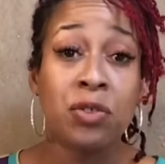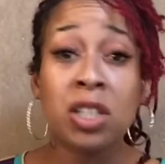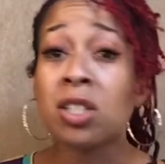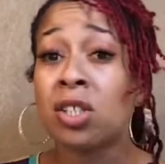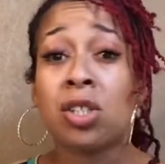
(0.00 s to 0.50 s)

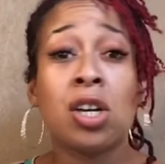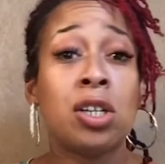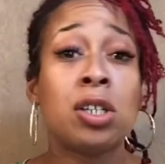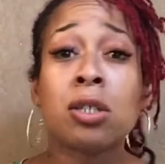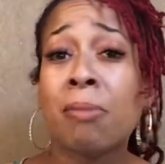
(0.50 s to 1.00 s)
This
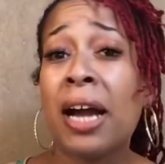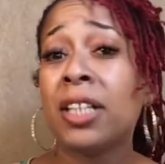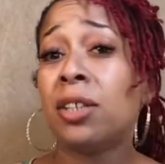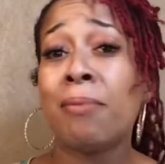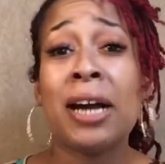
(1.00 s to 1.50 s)
concerns
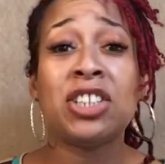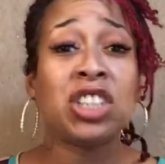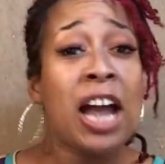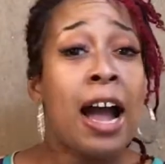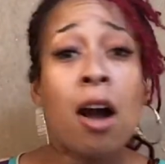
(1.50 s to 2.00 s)
my
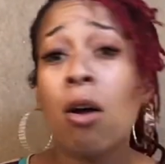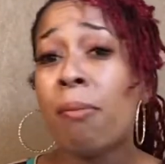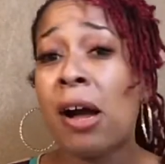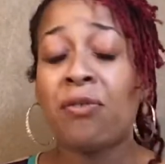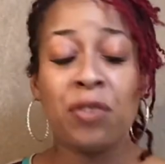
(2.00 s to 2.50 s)
child,
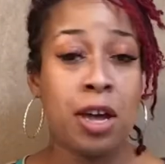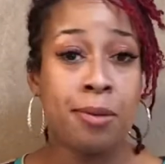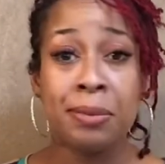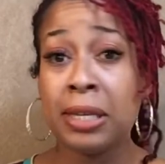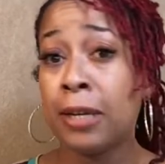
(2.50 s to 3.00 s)
my
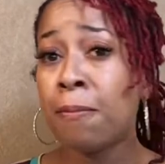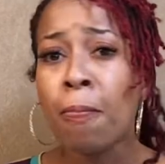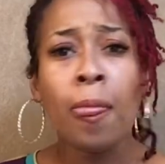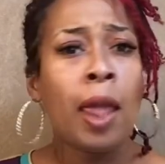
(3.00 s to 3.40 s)
family,